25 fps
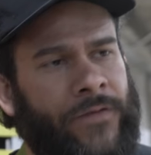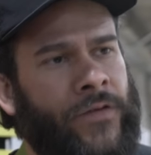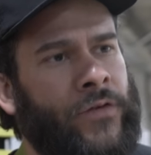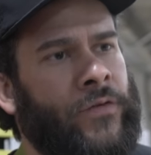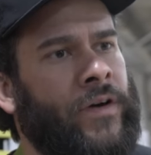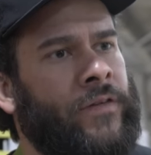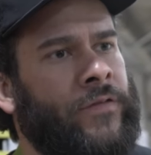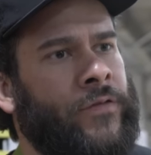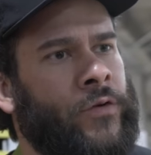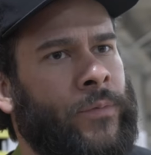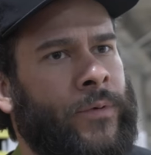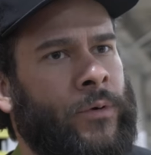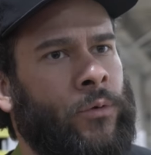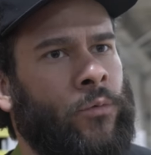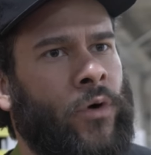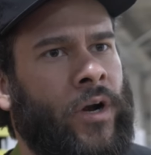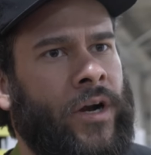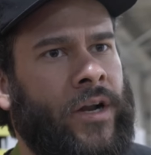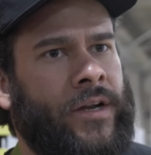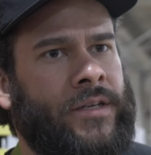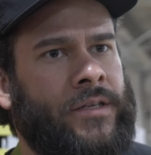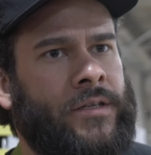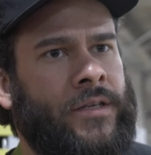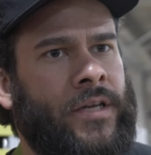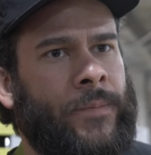If you've ever been
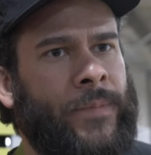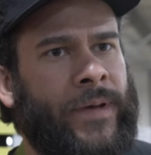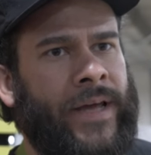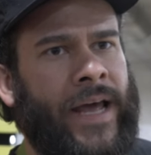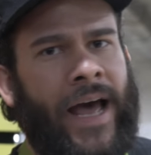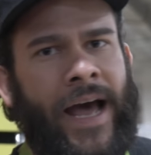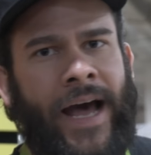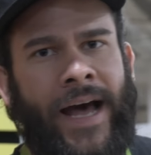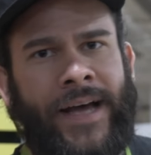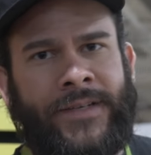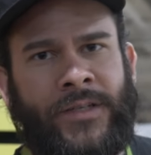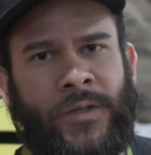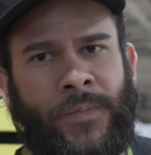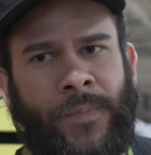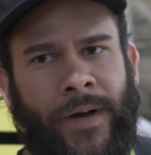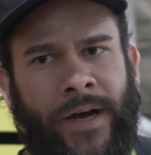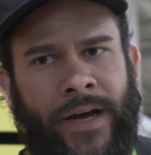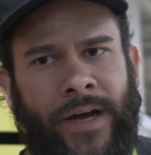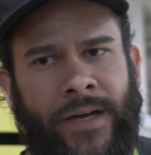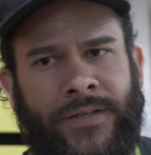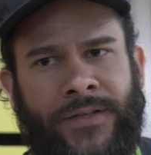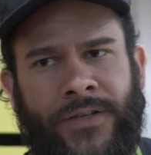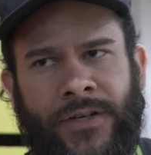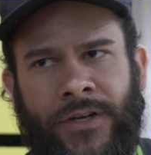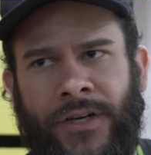wanted to be asked by
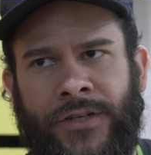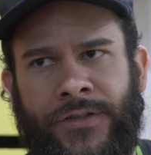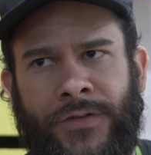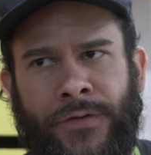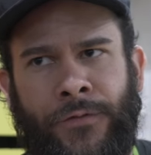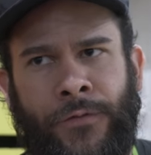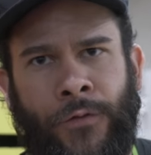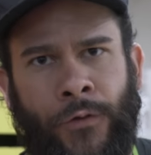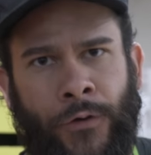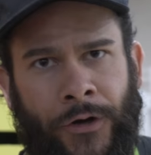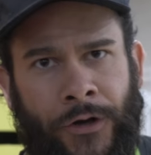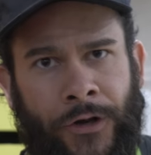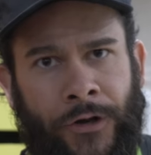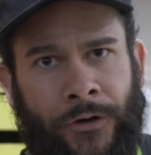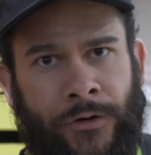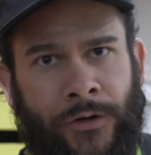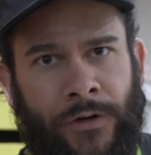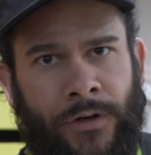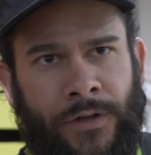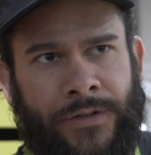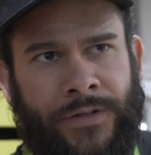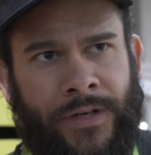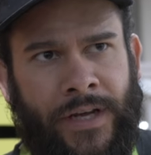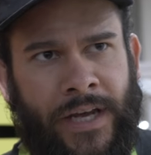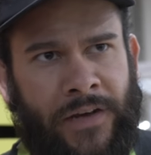a series of 40 year
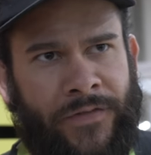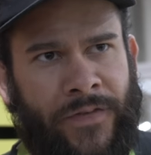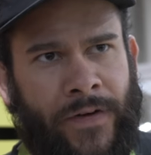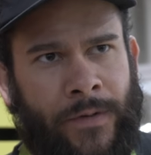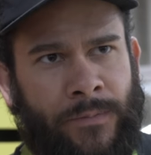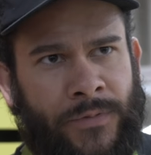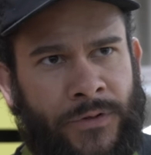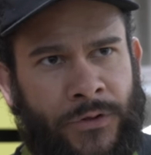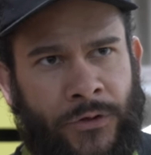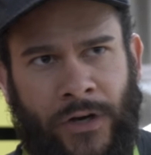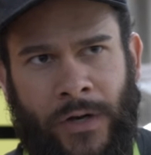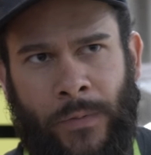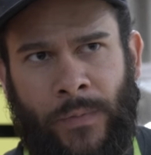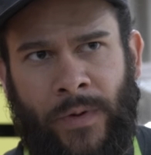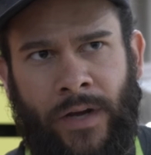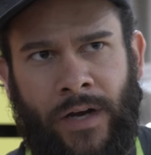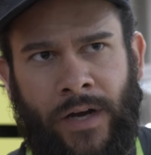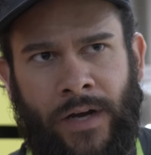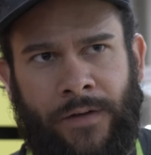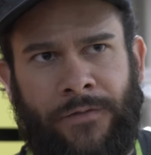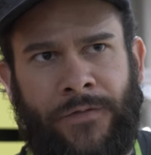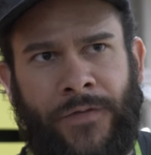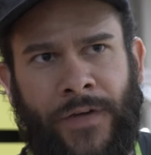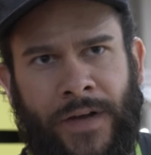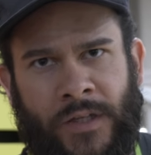olds if I'm streaming
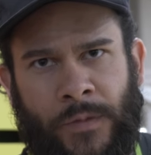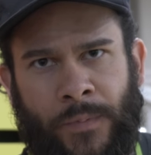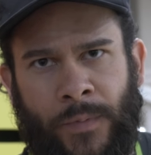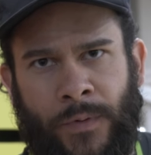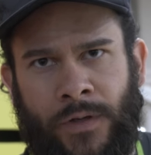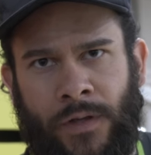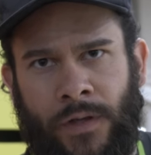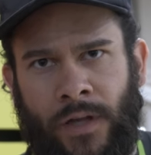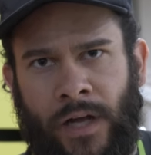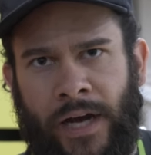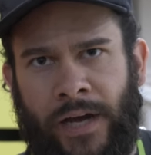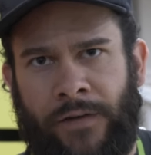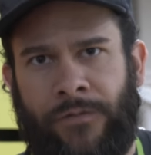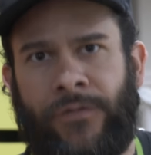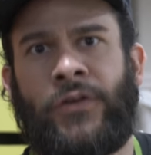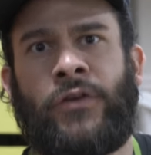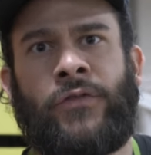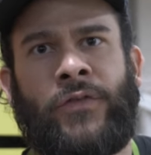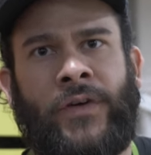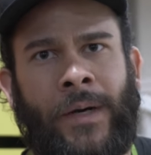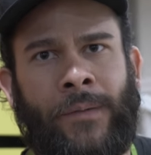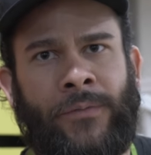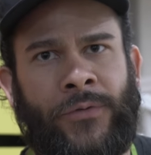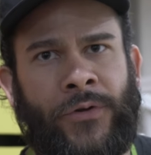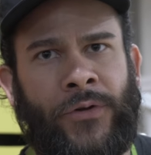on Facebook Live,
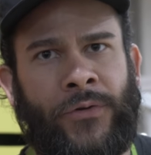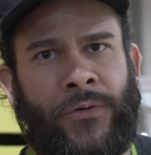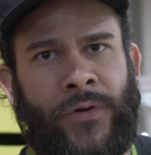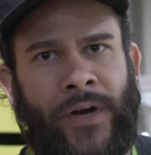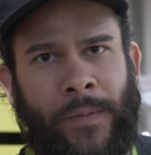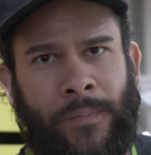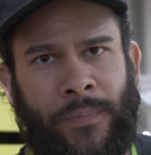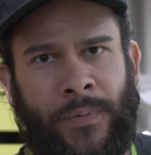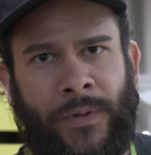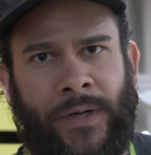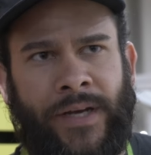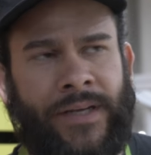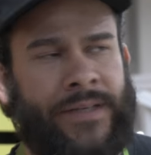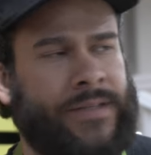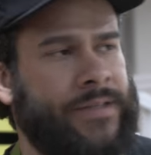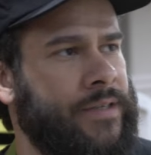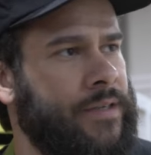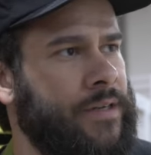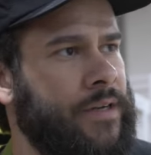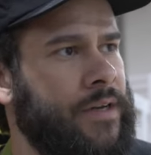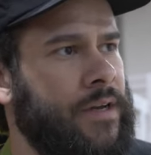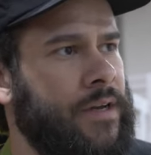you've come to the right place.